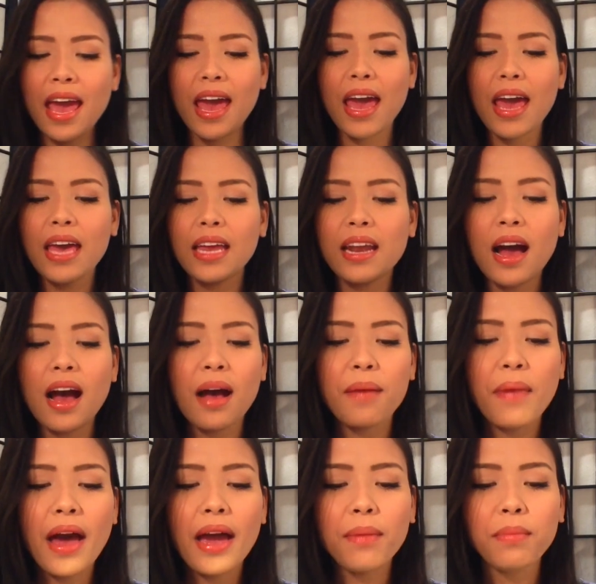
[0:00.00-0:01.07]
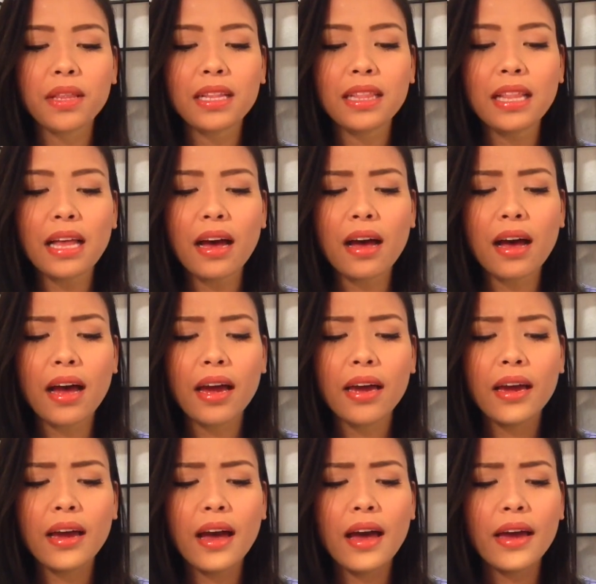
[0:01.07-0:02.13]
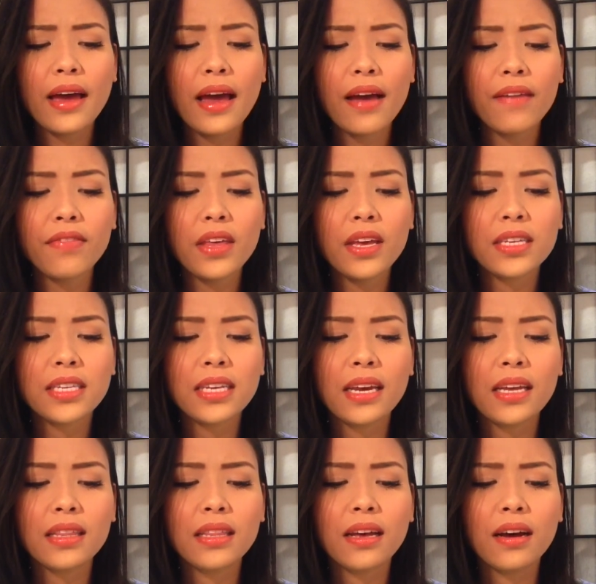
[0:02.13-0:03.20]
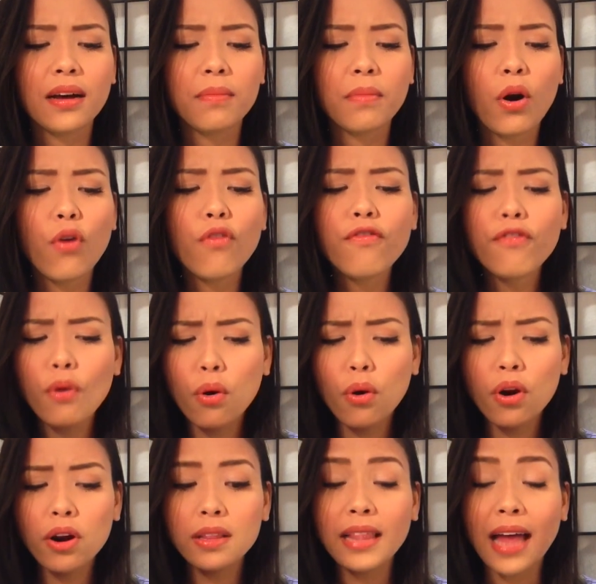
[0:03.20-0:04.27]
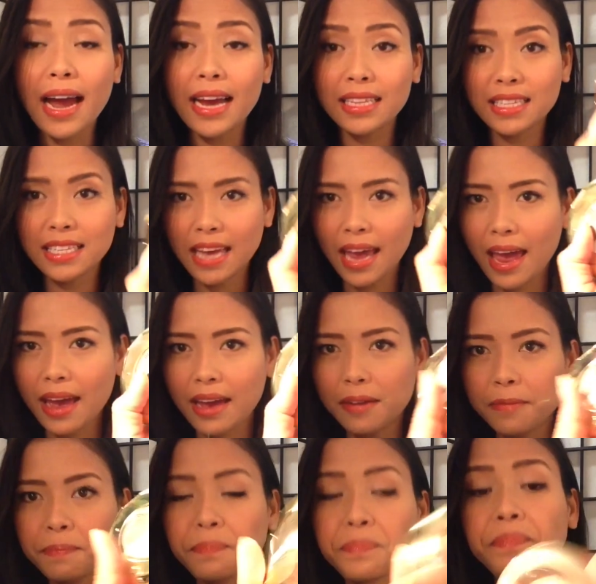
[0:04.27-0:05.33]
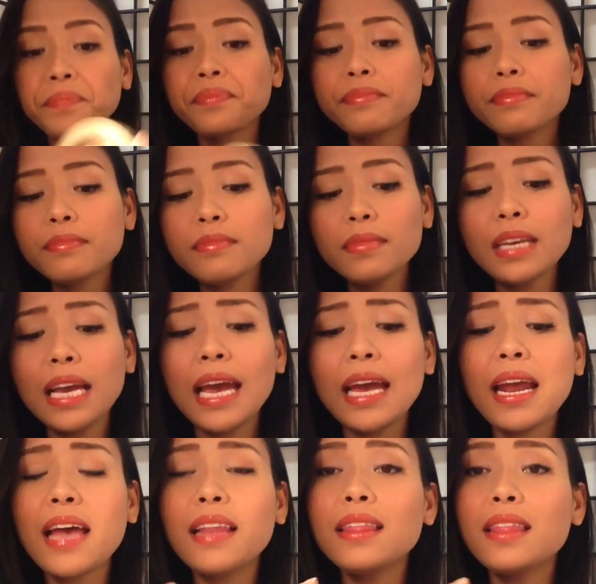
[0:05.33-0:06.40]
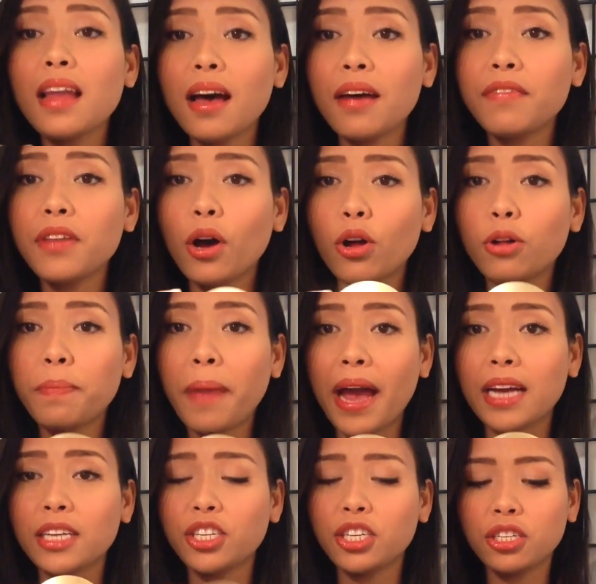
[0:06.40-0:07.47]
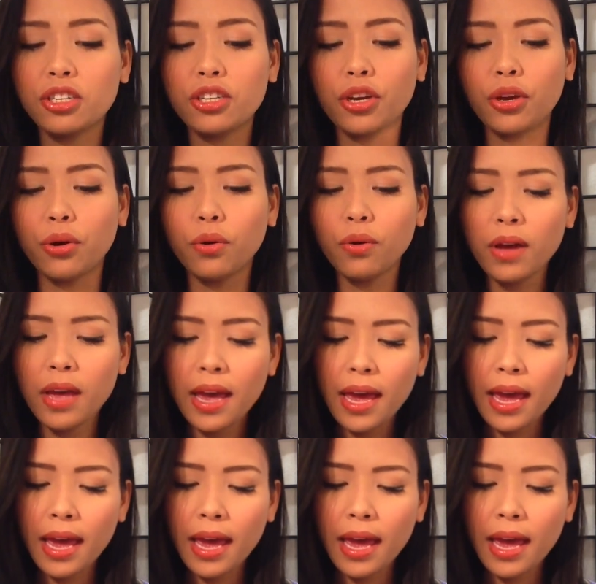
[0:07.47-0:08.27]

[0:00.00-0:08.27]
And I have this in 04 Light Tan, and I love the whole packaging too.